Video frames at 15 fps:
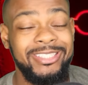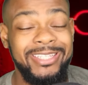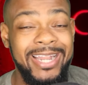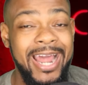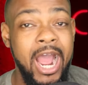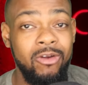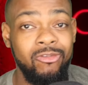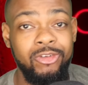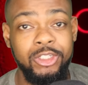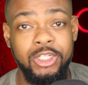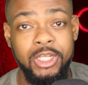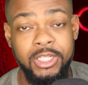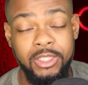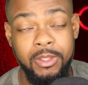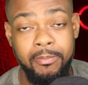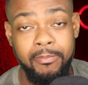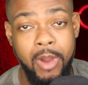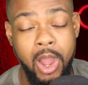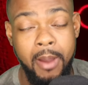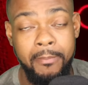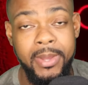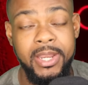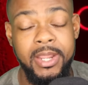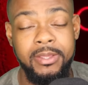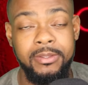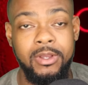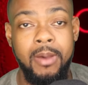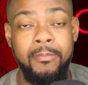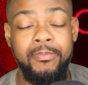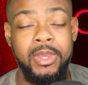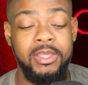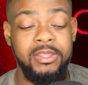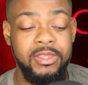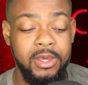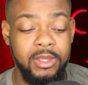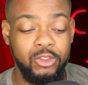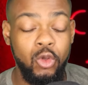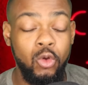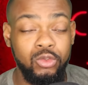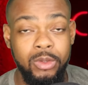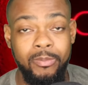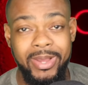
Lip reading: So it's an average in the